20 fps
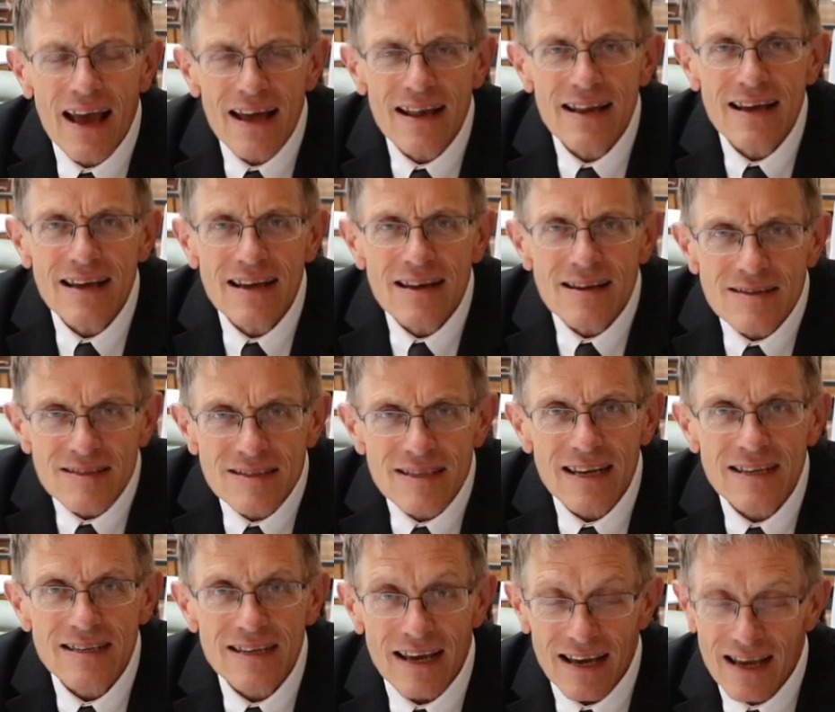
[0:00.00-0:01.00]
any
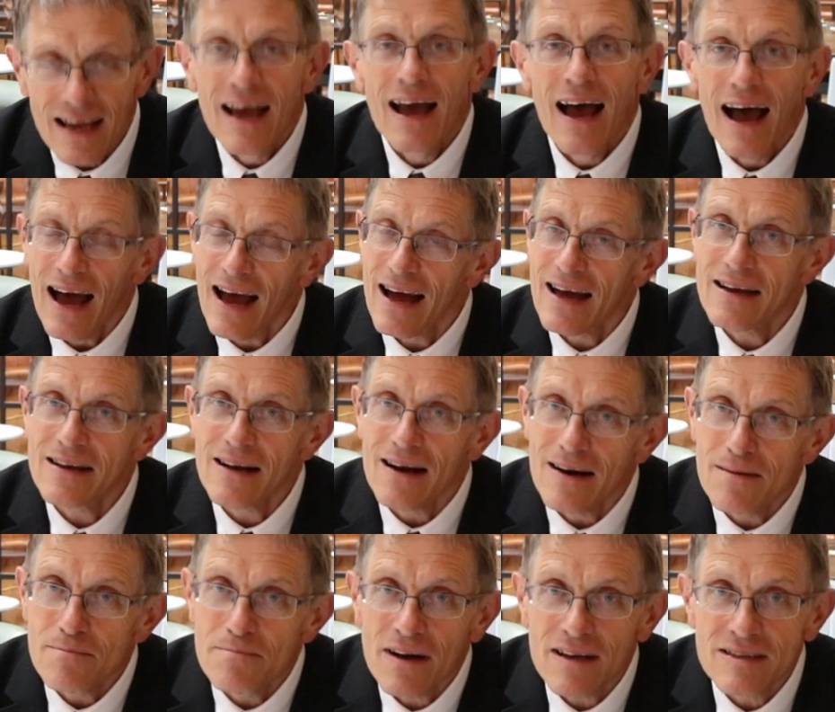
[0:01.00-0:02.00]
city, and
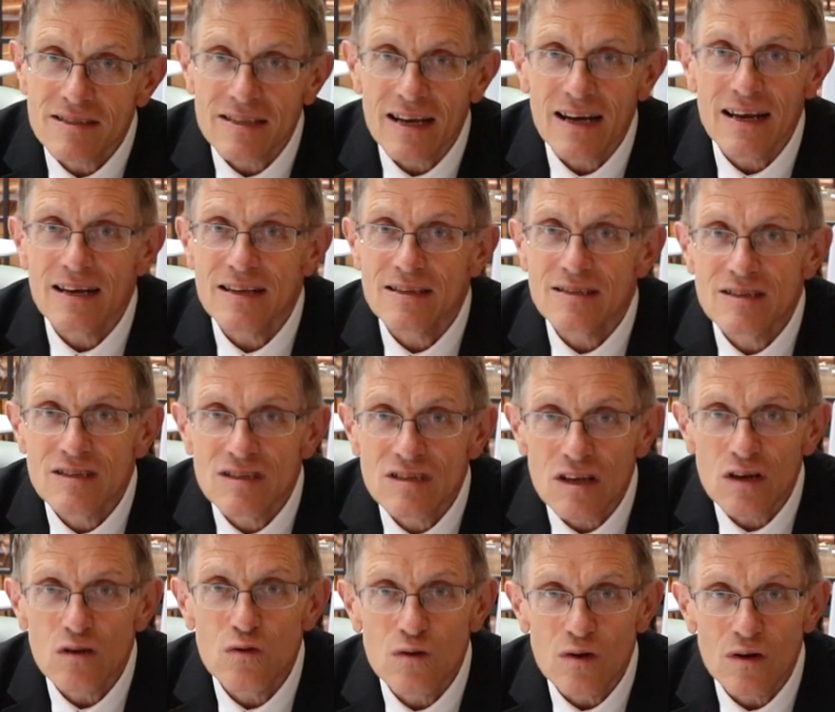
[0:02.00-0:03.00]
I must say it's
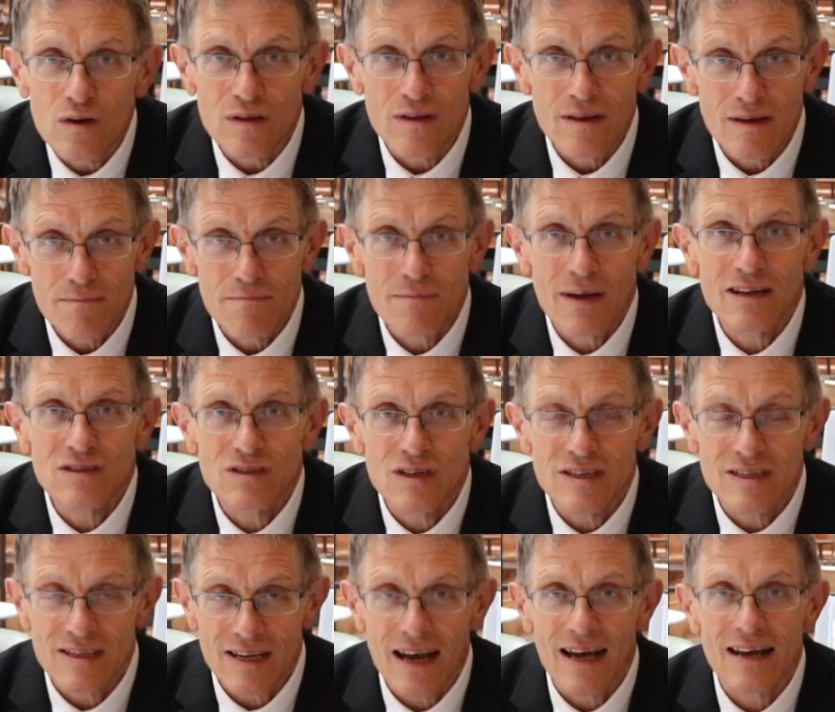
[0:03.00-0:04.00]
so good that
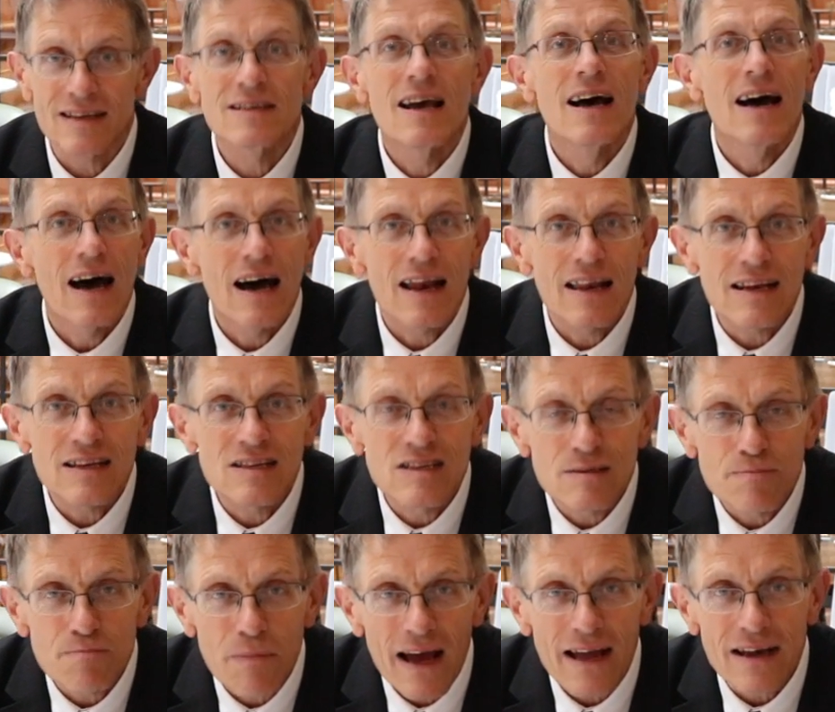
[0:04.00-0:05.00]
Manchester has an
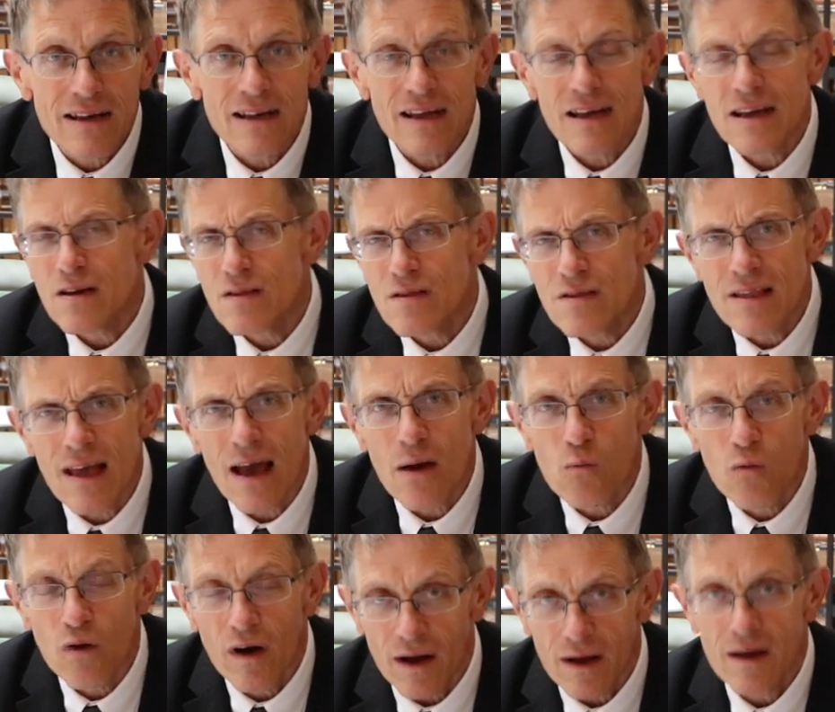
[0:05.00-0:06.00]
expanding
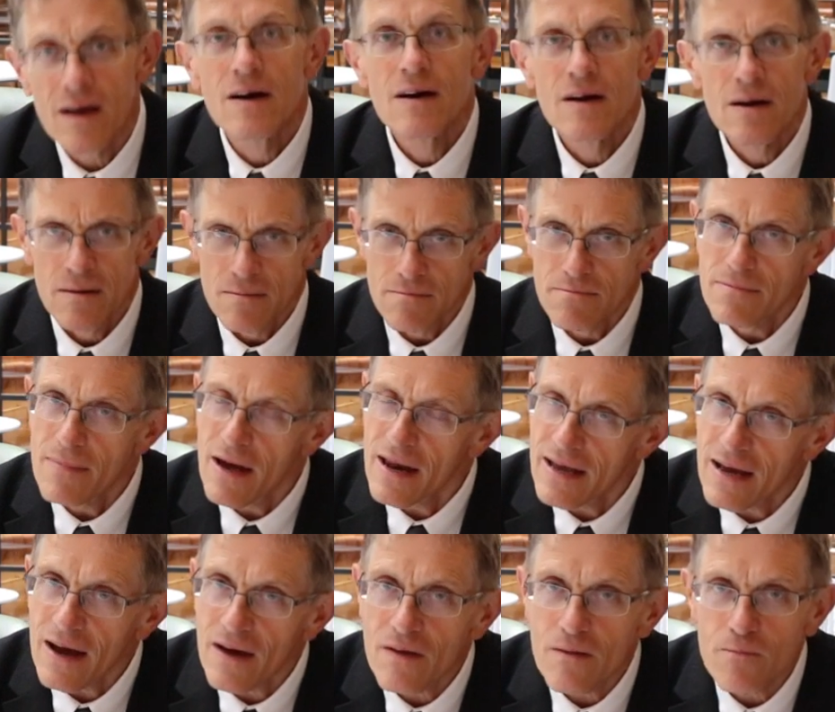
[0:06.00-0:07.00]
network.
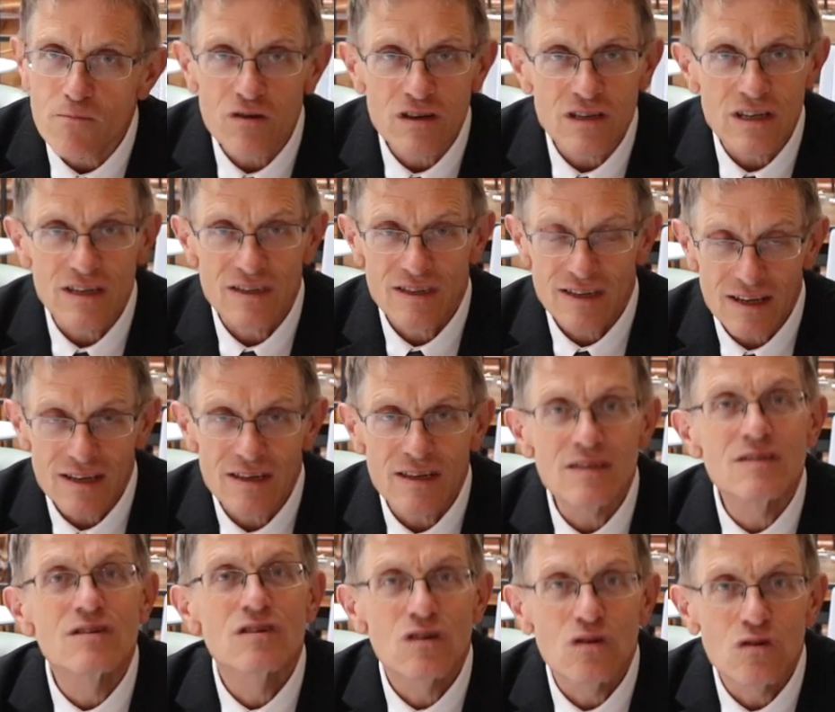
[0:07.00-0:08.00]
Many other British
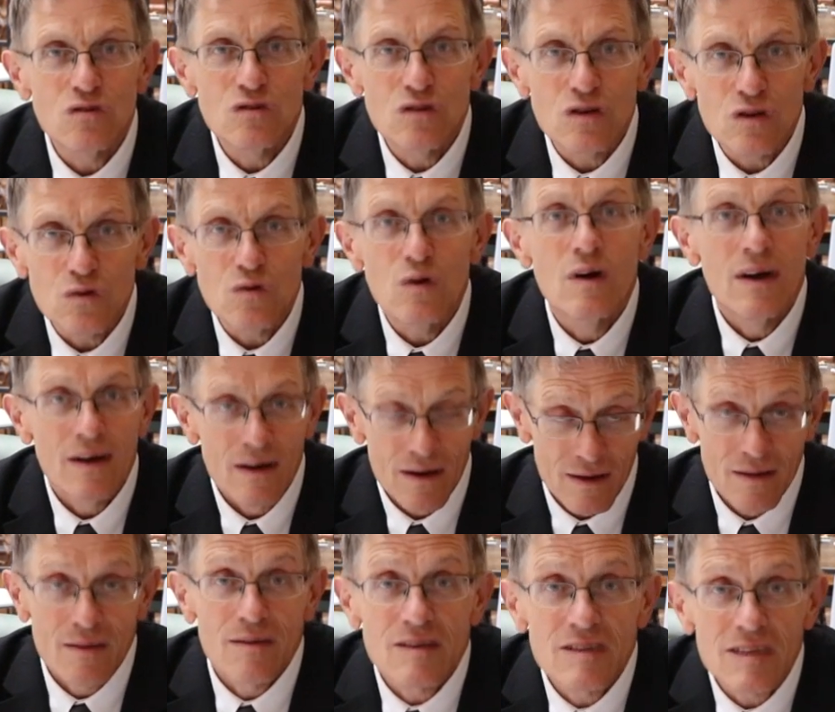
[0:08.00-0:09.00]
cities could do
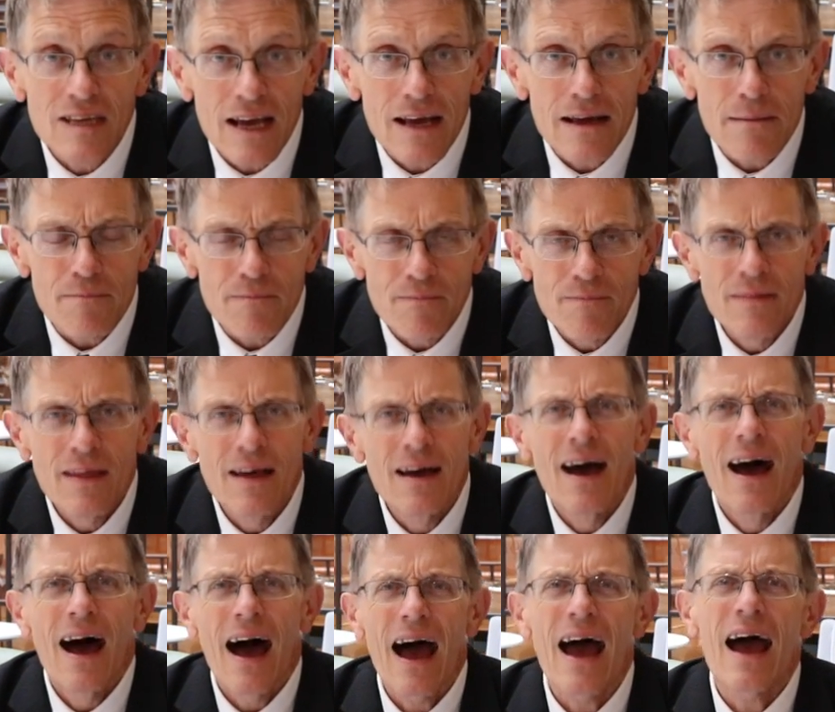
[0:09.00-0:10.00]
the same.
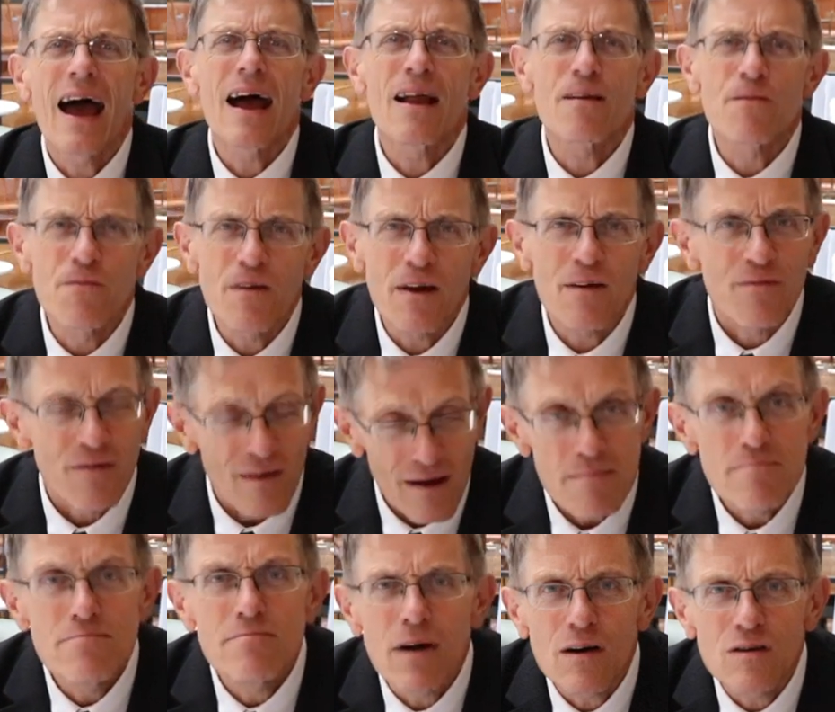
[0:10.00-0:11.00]
And fifth
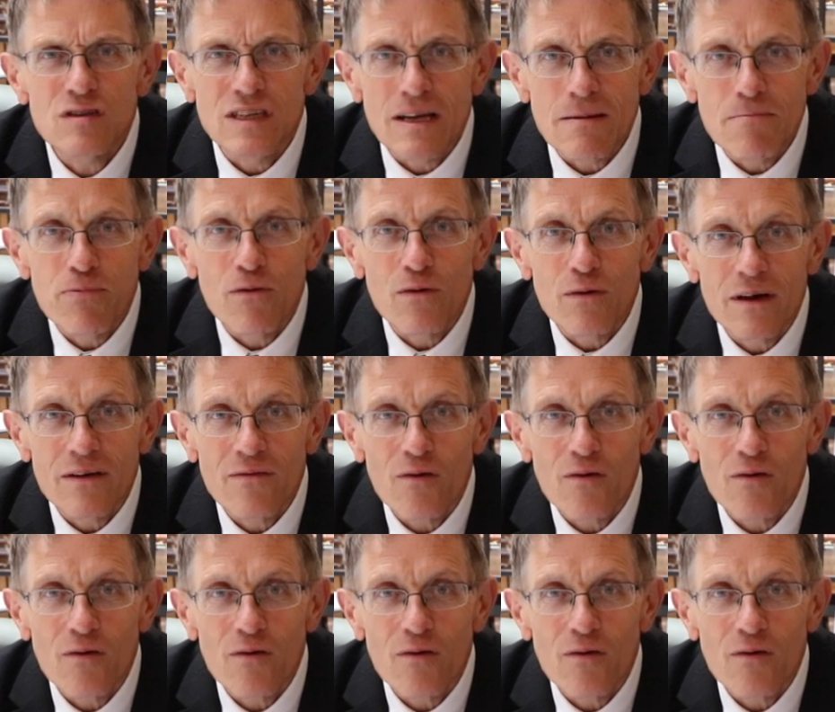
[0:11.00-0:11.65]
and most important